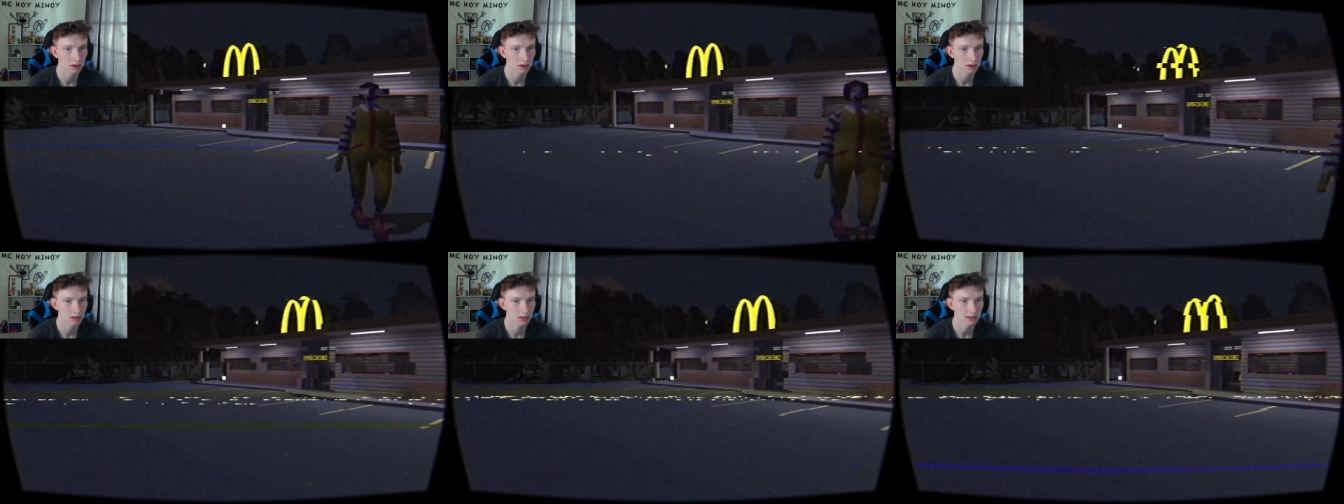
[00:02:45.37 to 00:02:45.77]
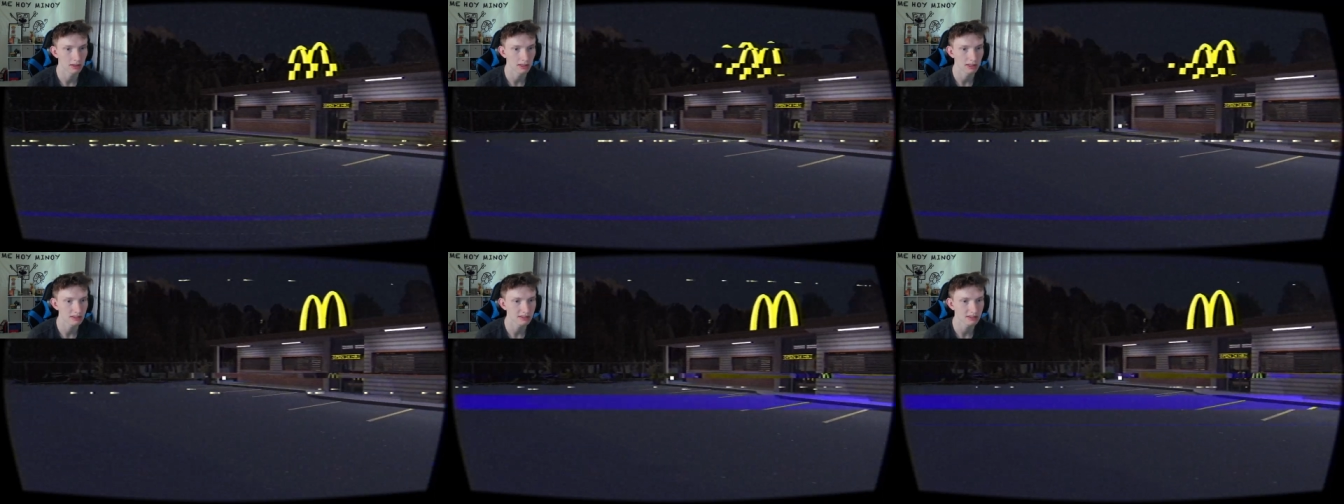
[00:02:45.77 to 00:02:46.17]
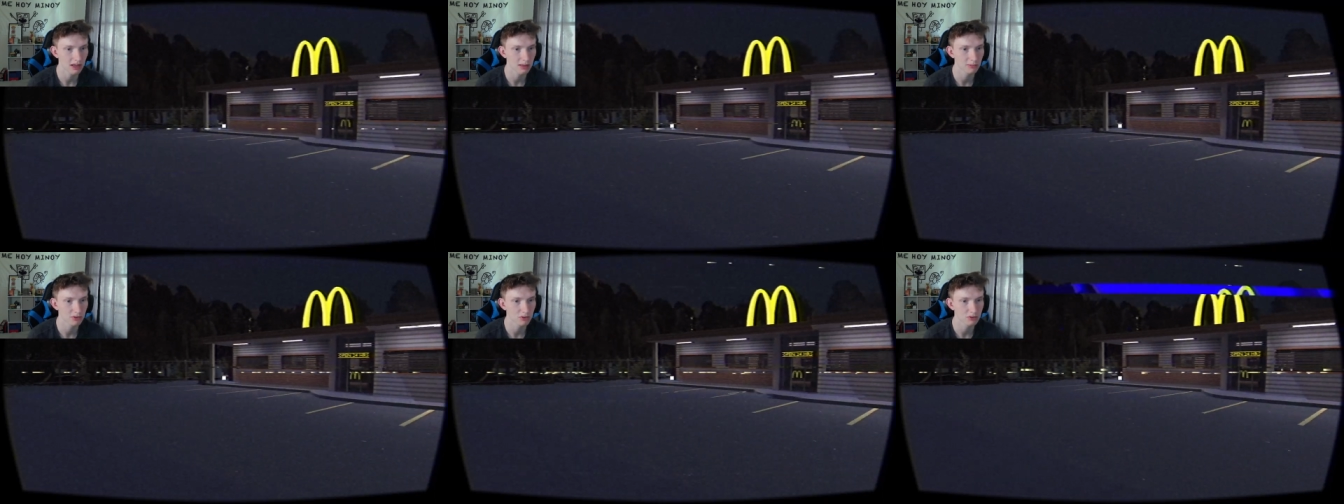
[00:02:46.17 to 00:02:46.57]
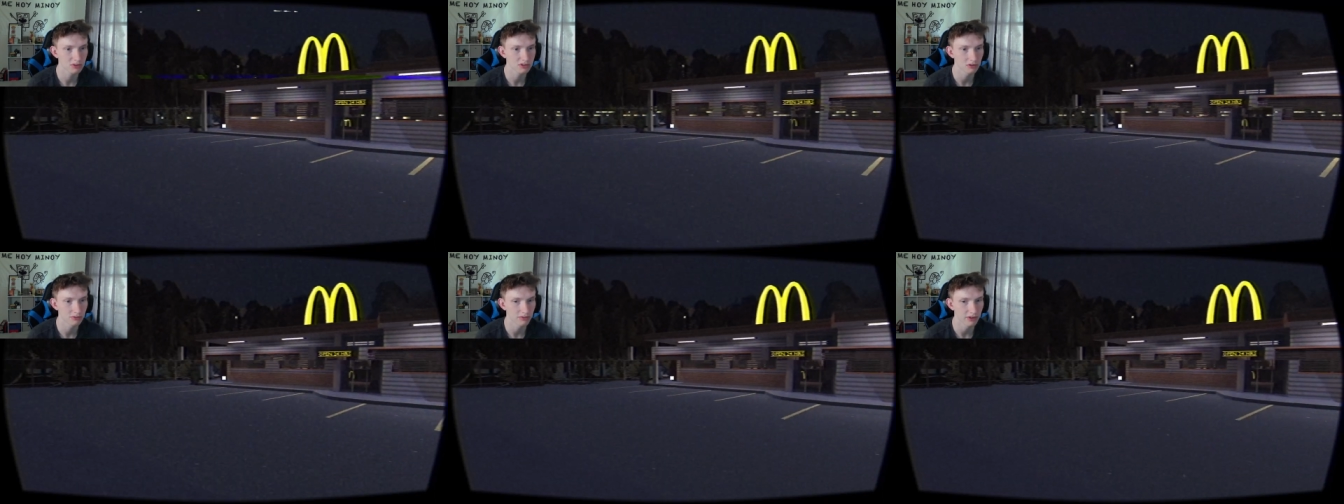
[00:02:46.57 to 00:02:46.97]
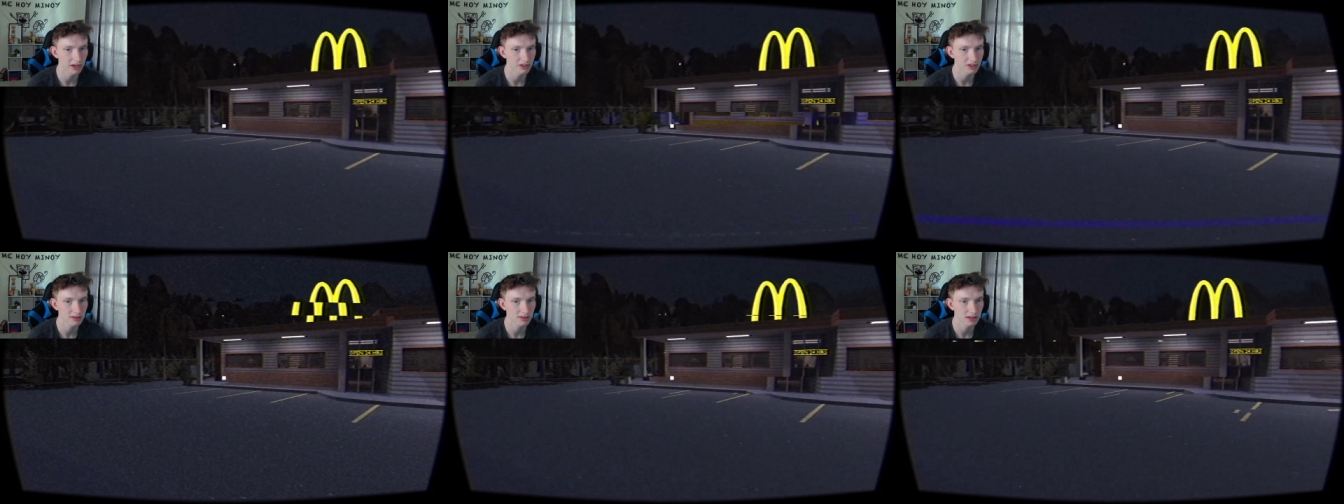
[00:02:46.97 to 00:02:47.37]
Can, like, it stop doing this little
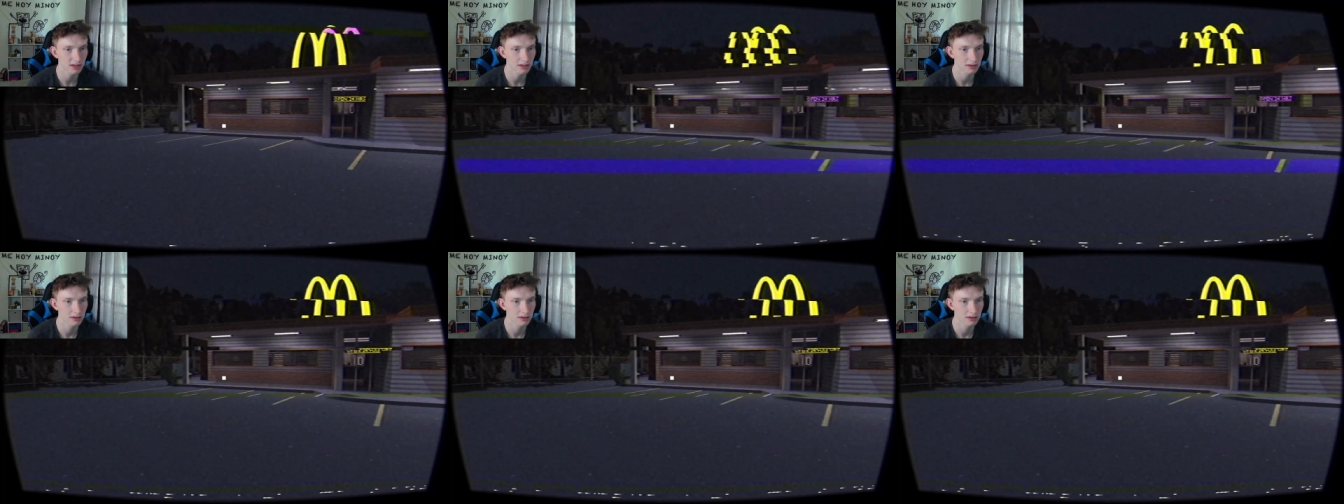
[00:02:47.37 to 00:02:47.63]
flashy thing?